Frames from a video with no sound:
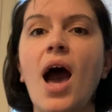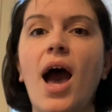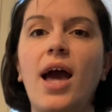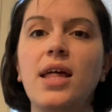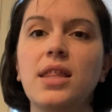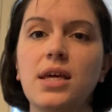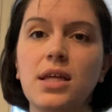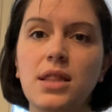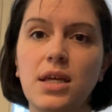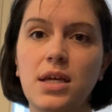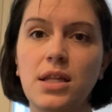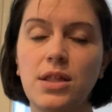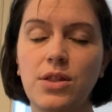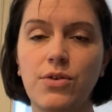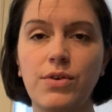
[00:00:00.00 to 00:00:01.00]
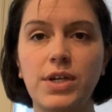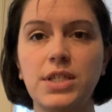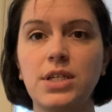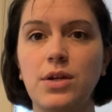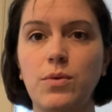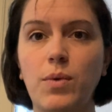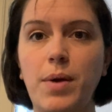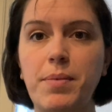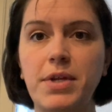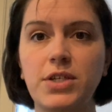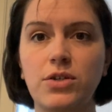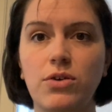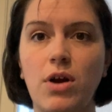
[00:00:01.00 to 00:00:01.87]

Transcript: I think that the reason why Mr.